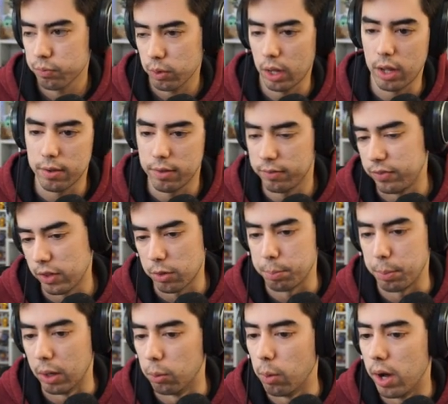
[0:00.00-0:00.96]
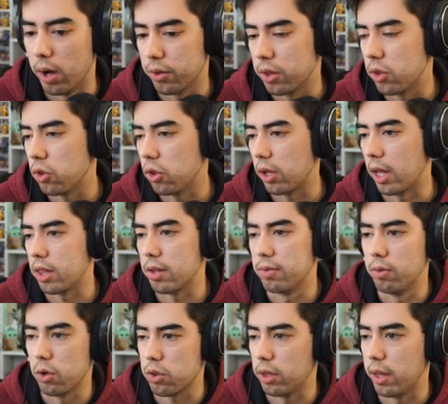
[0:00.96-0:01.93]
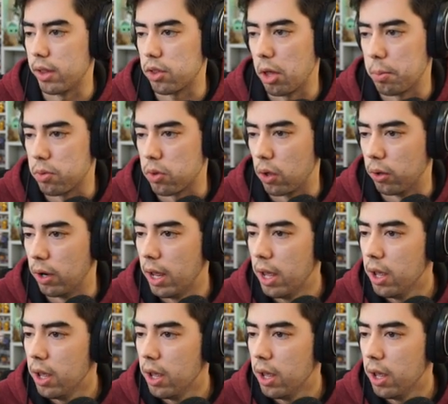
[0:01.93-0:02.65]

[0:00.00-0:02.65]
if it's been a while since you guys have watched the last episode.